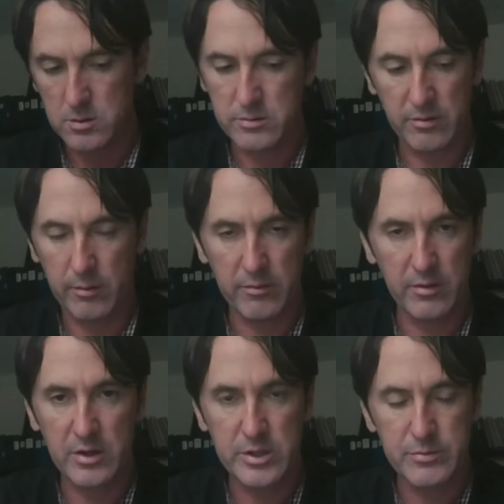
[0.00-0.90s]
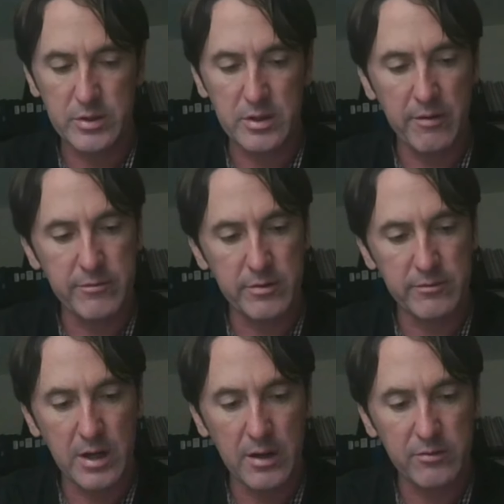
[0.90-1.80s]
so there was an Egyptian governor
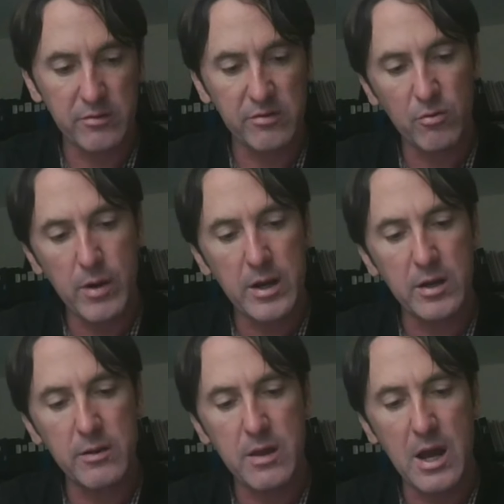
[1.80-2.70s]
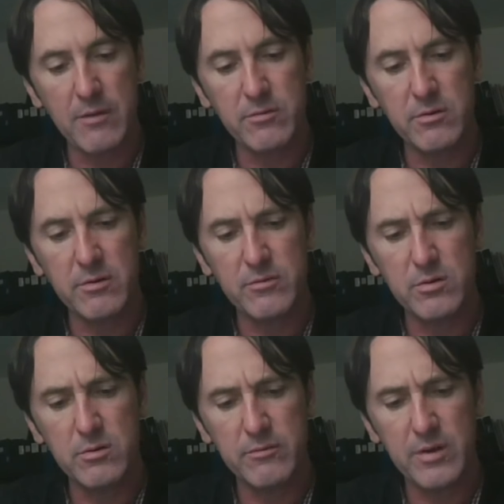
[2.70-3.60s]
of Gaza, surrendered in the afternoon of
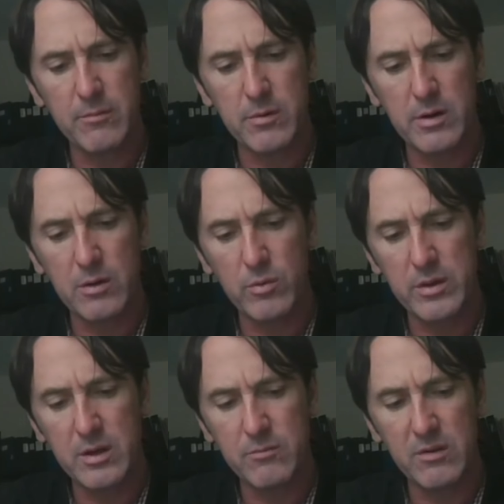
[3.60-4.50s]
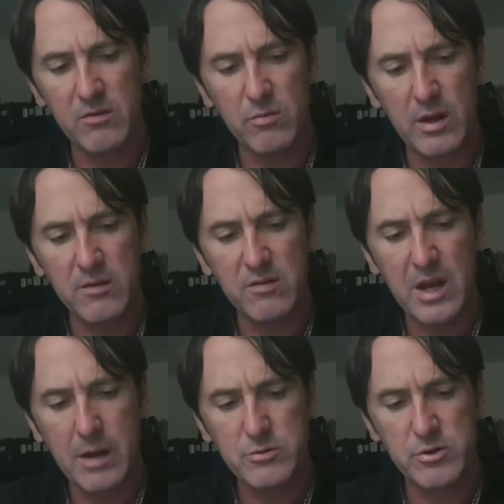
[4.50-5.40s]
2 November, and with him the Israelis
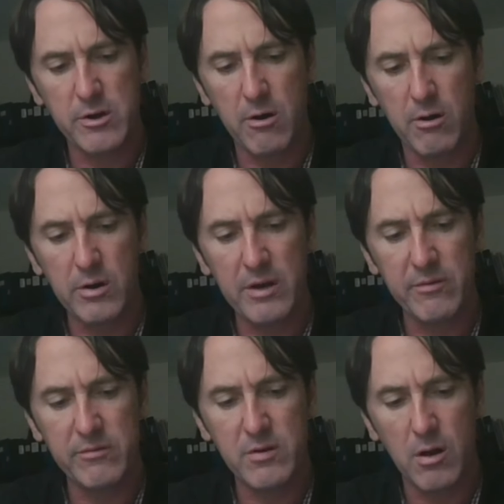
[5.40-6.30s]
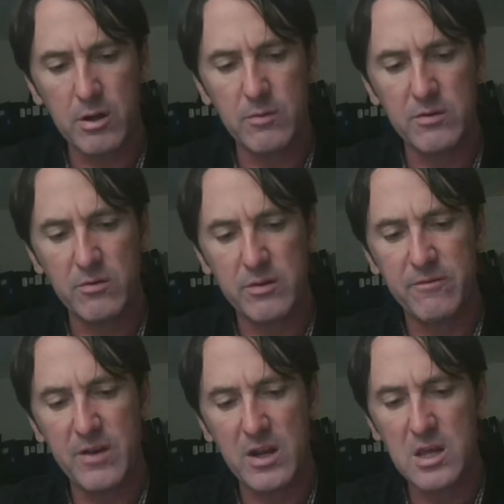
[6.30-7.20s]
captured an archive of documents on the
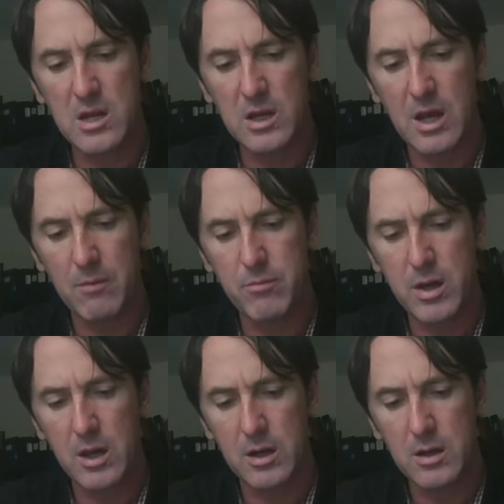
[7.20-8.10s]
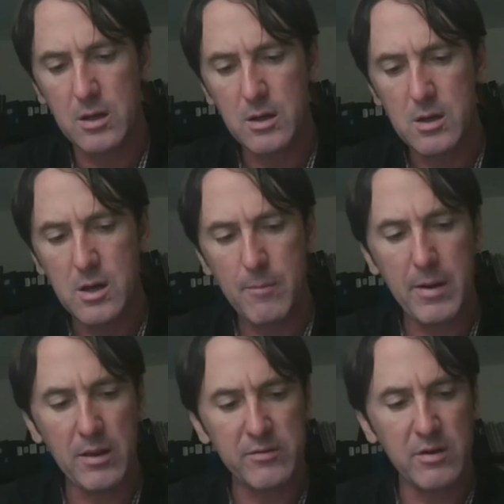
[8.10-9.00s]
Fedayeen campaign.
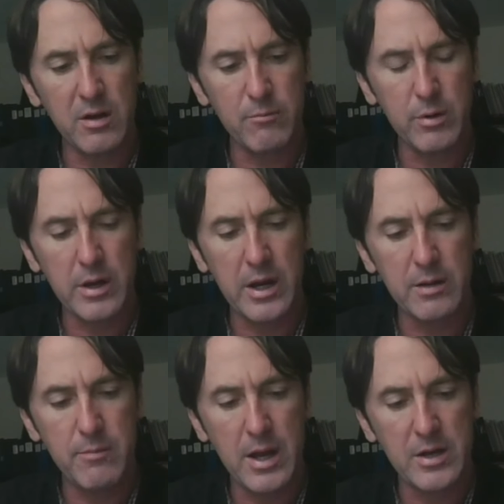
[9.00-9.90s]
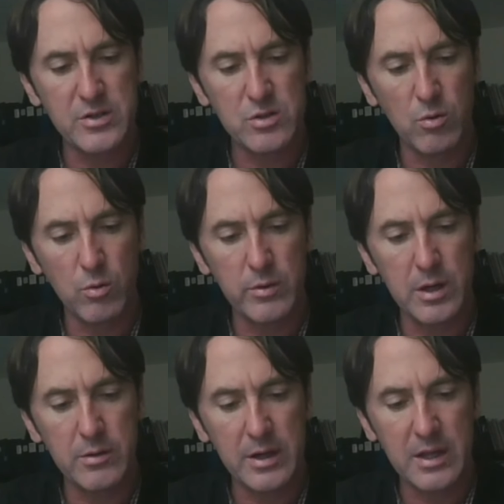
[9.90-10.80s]
The Palestinian brigade managed to hold
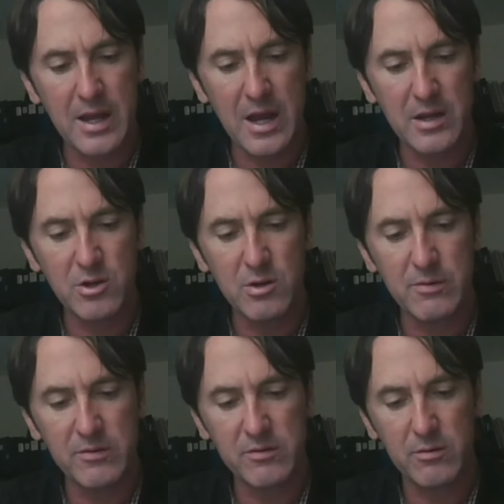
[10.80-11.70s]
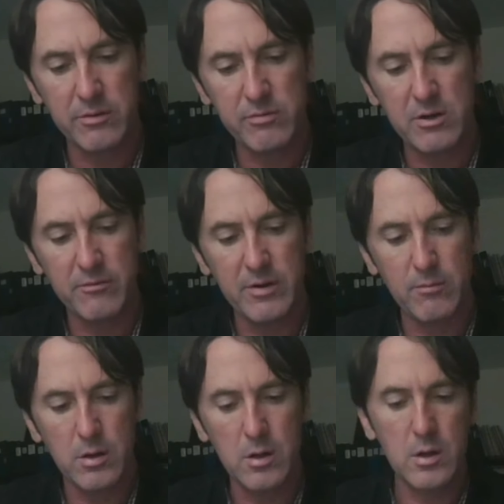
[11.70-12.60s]
out at Khan Yunis until 3
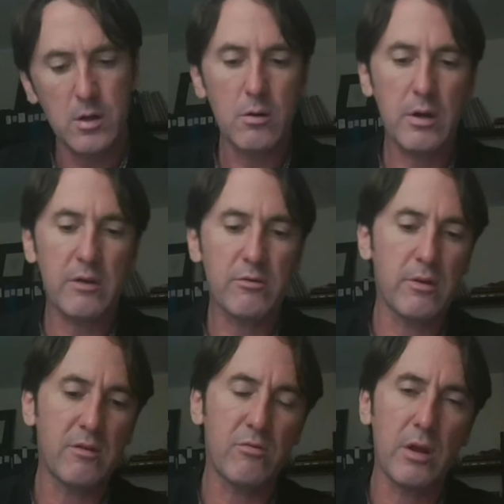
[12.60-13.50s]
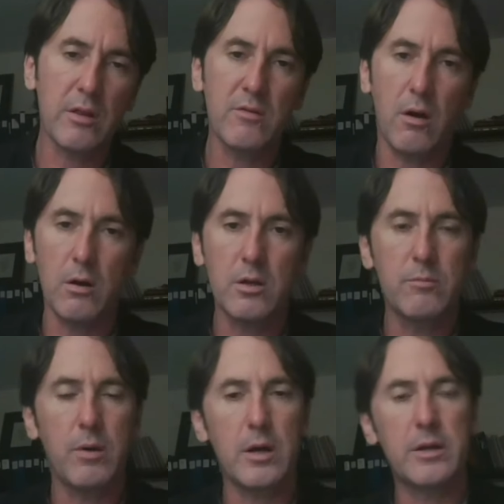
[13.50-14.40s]
November. Okay, so the Israelis
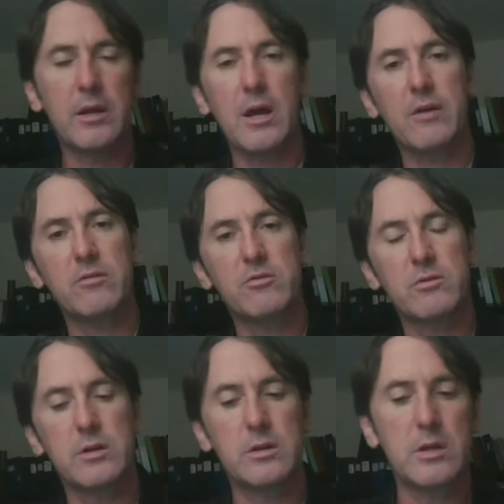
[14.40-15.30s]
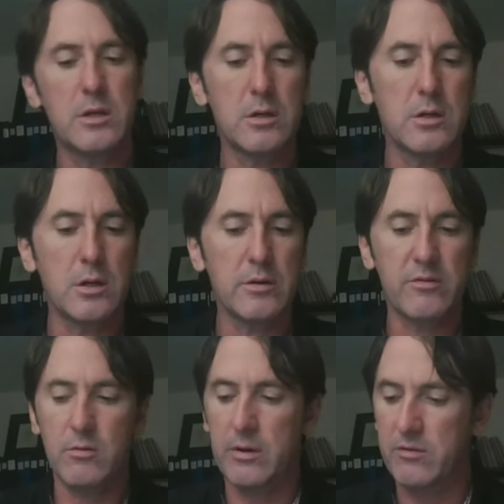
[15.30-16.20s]
occupied Gaza during the
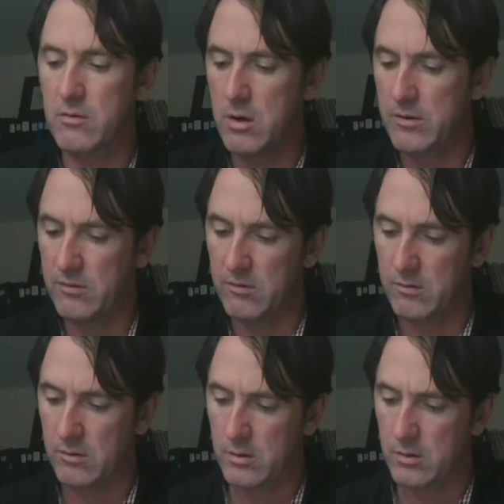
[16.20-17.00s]
Suez Crisis.